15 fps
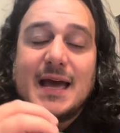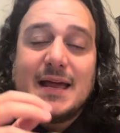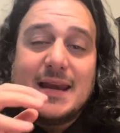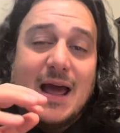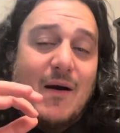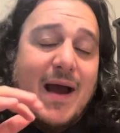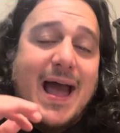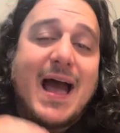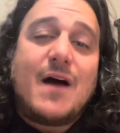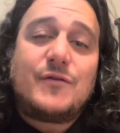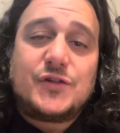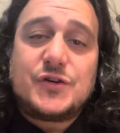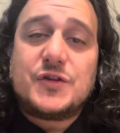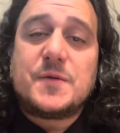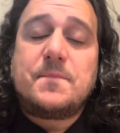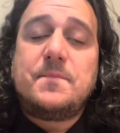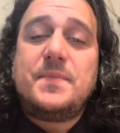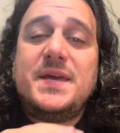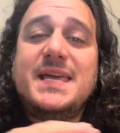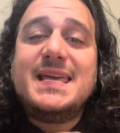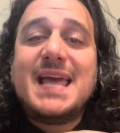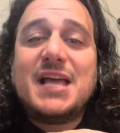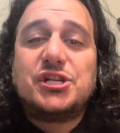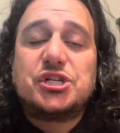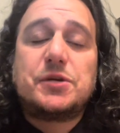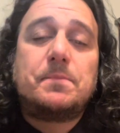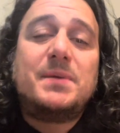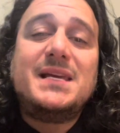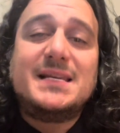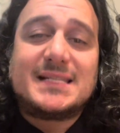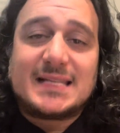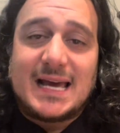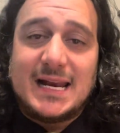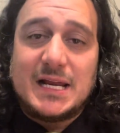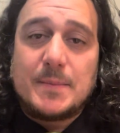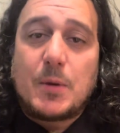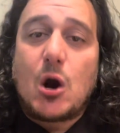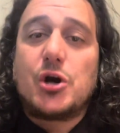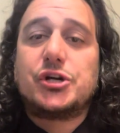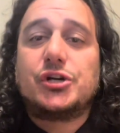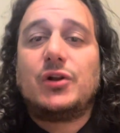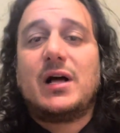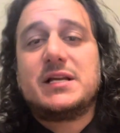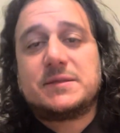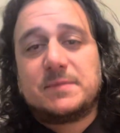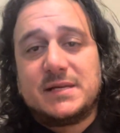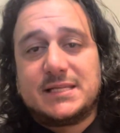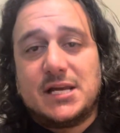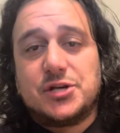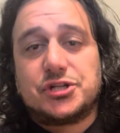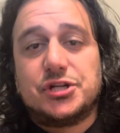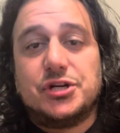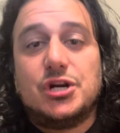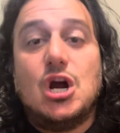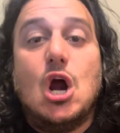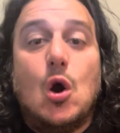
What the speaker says: Now, after the PHP setting, partial hospitalization,